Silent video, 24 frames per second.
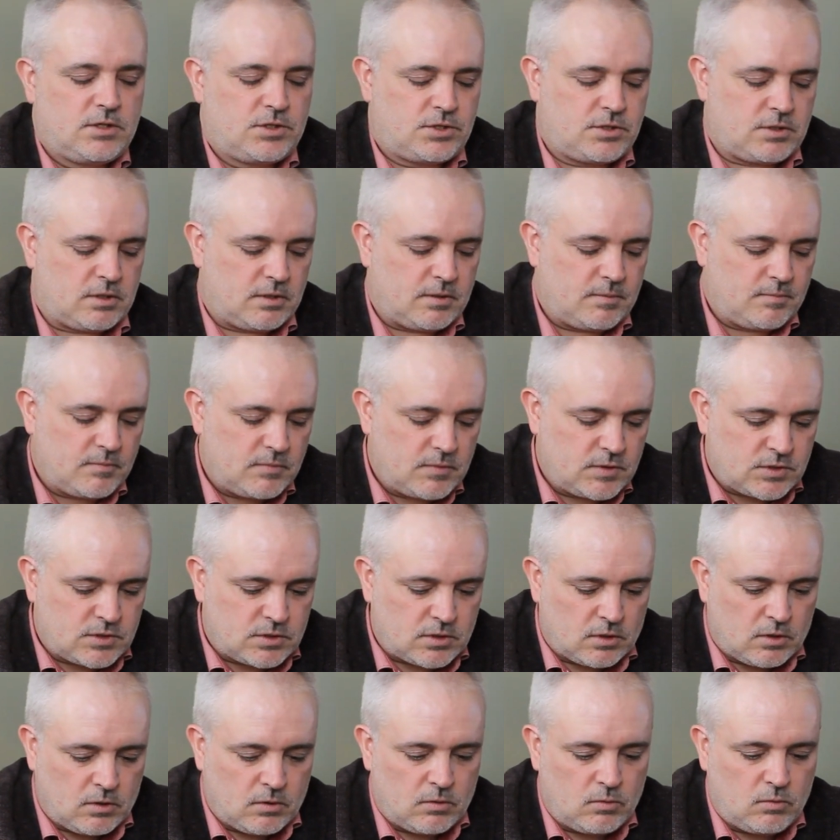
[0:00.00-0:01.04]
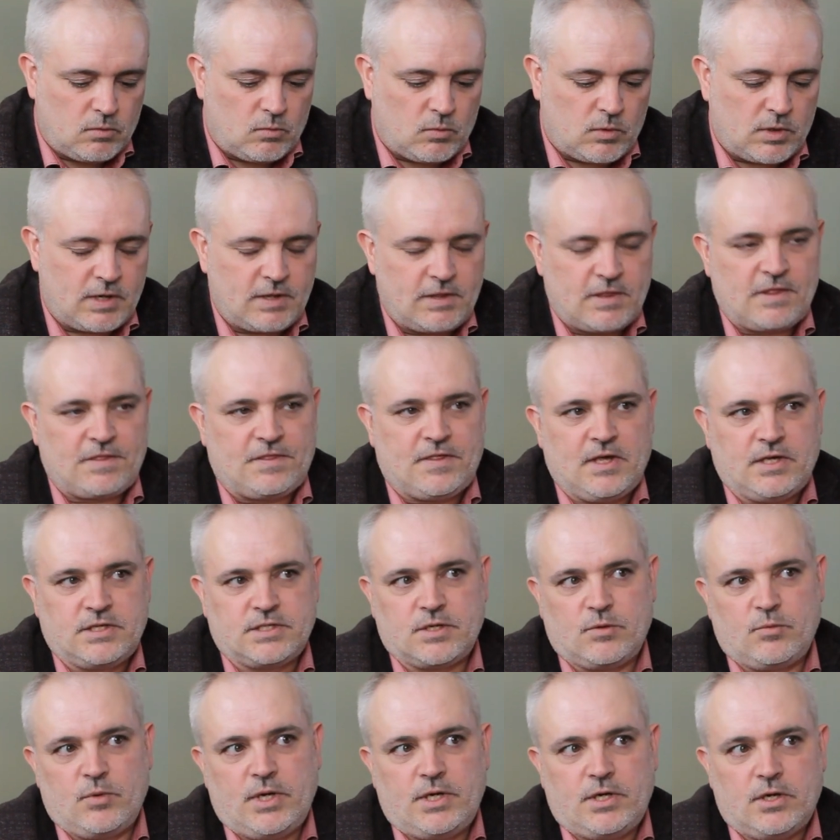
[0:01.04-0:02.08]
Sure. So one of the things
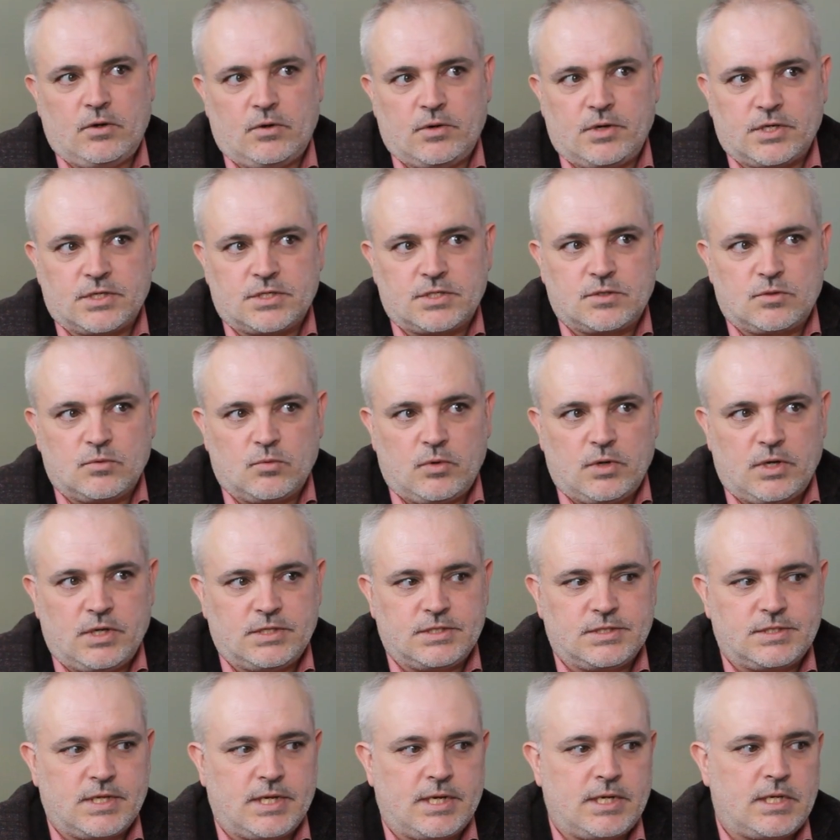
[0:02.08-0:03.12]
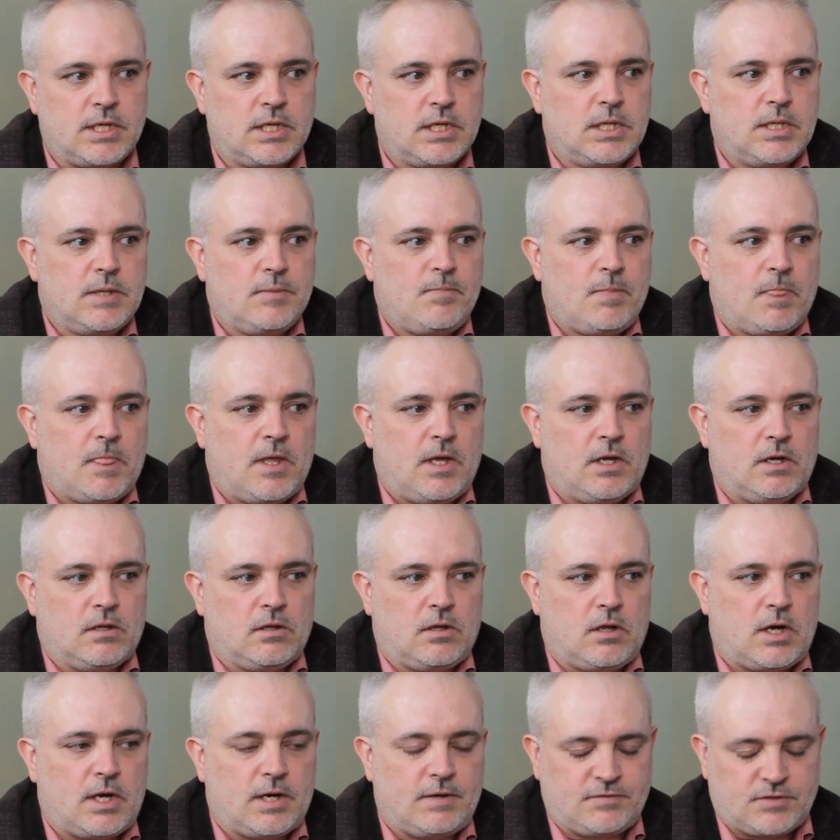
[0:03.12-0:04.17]
that we noticed was that in a
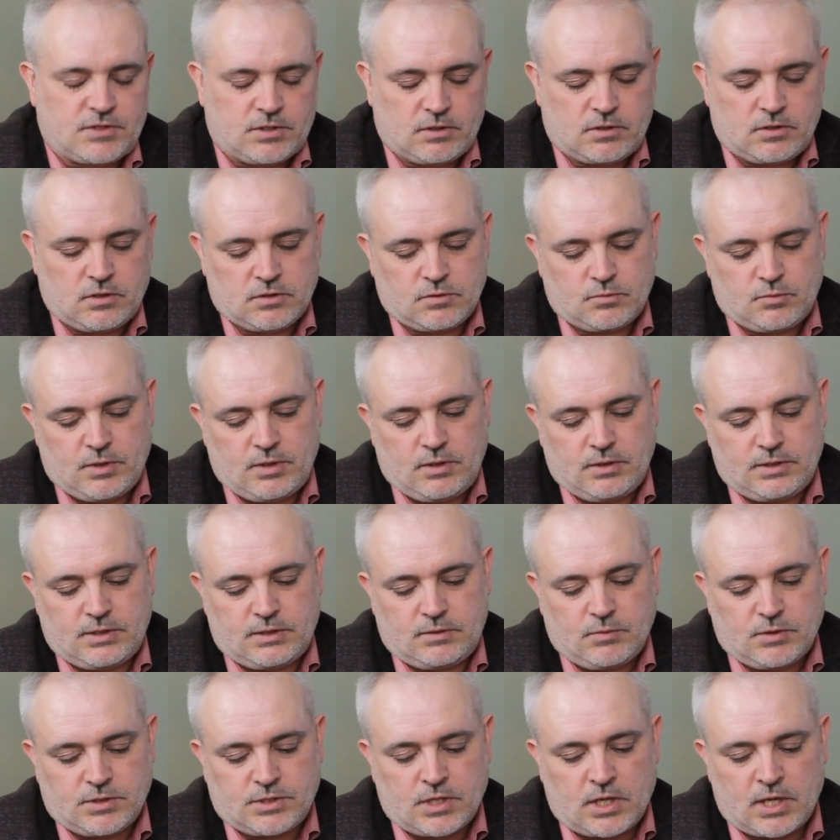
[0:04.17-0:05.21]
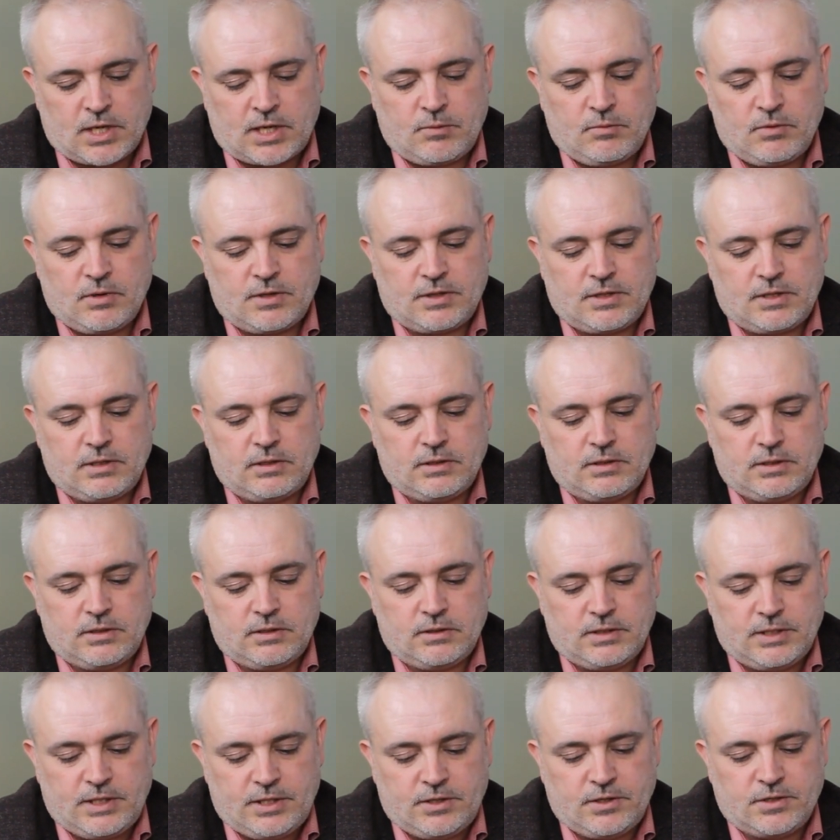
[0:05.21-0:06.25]
lot of circles, when talking with
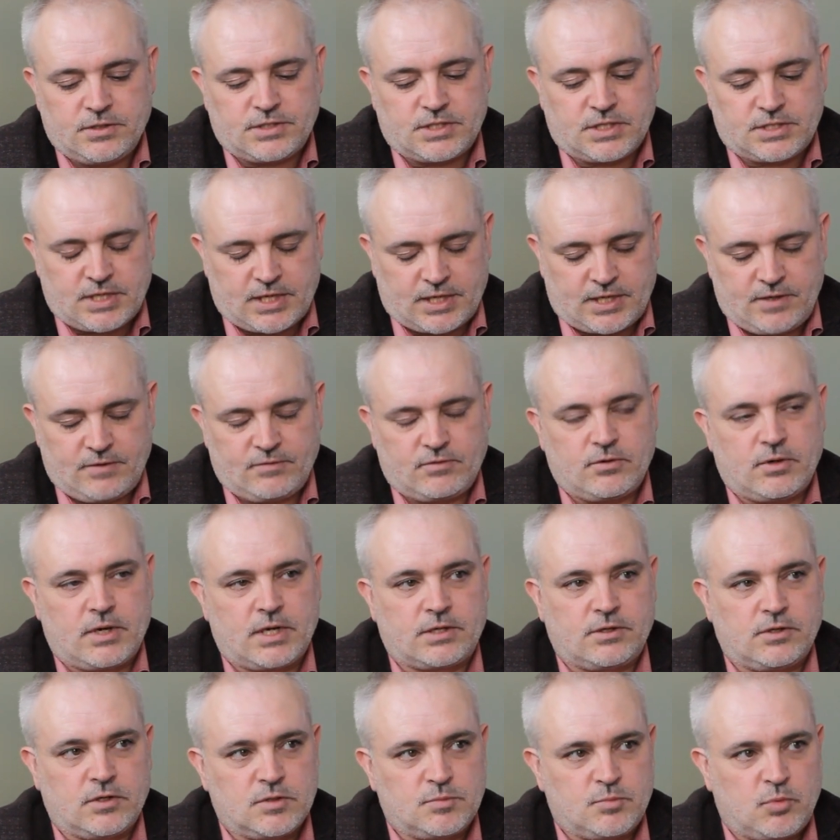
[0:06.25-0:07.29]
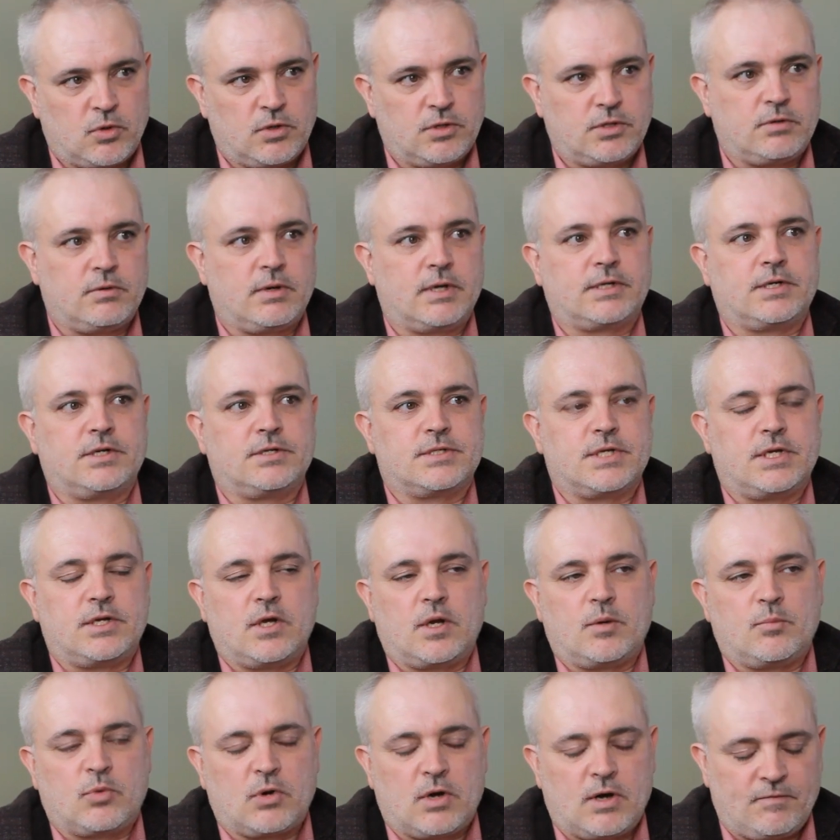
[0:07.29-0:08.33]
leaders, executive directors, board directors at
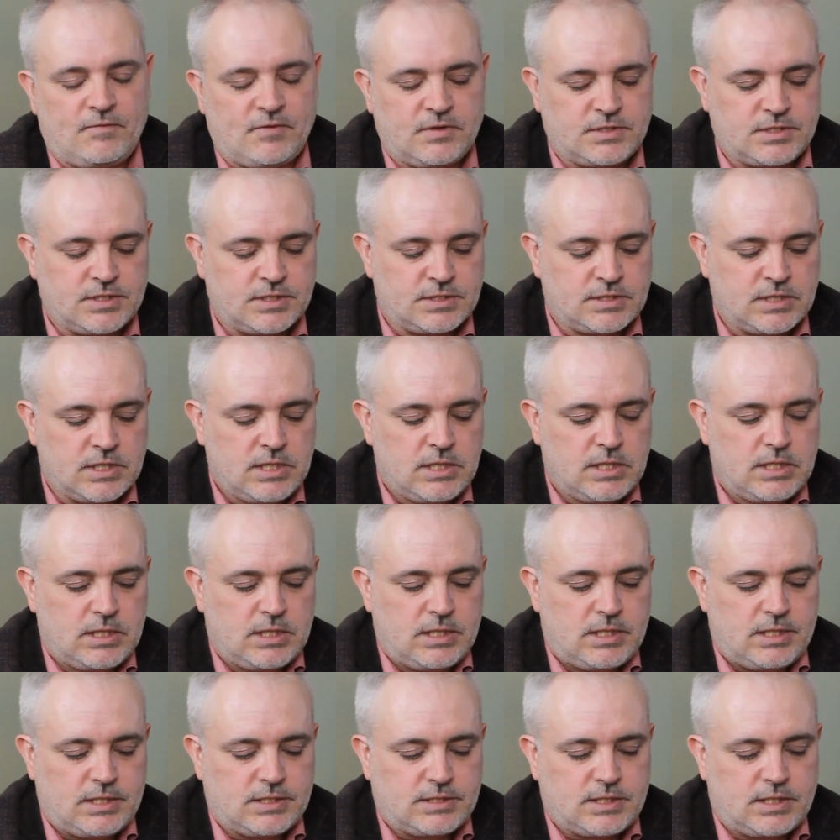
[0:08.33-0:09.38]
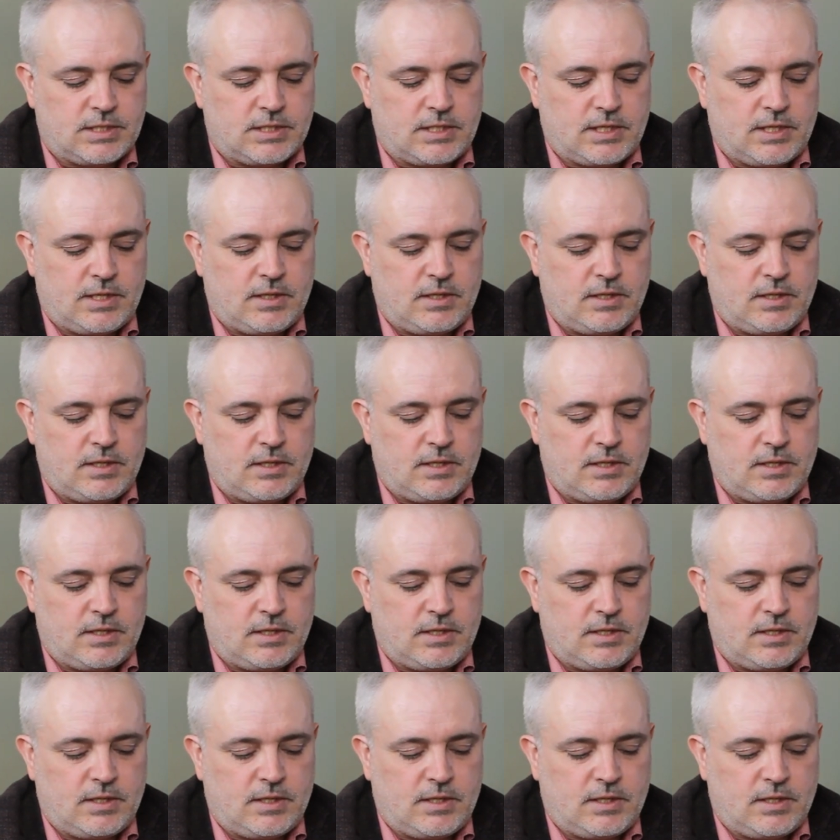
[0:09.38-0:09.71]
nonprofits, is that